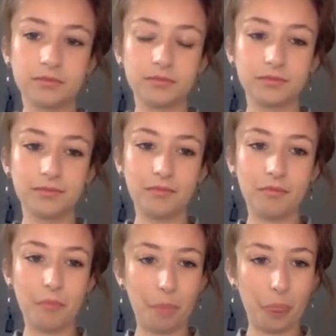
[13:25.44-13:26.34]

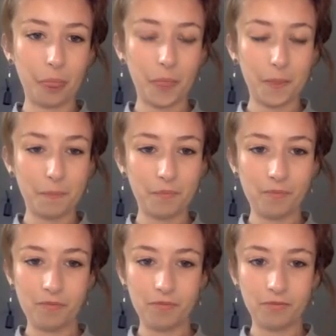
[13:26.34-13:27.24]

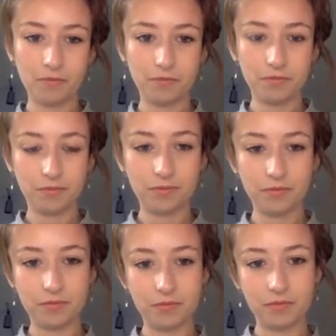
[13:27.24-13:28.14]

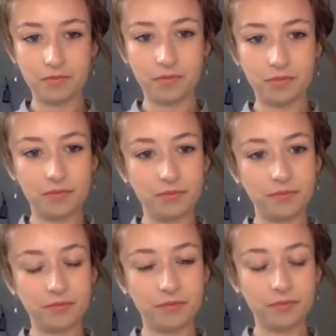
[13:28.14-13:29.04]

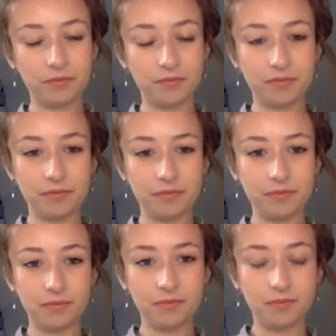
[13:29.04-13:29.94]

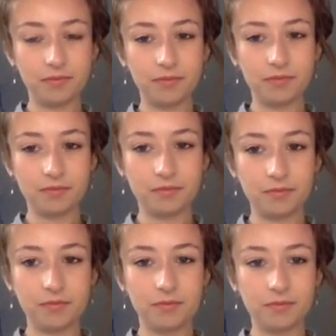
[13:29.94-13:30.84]

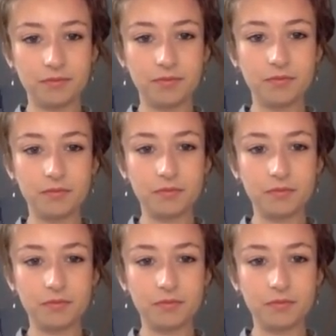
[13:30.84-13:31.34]
[no speech]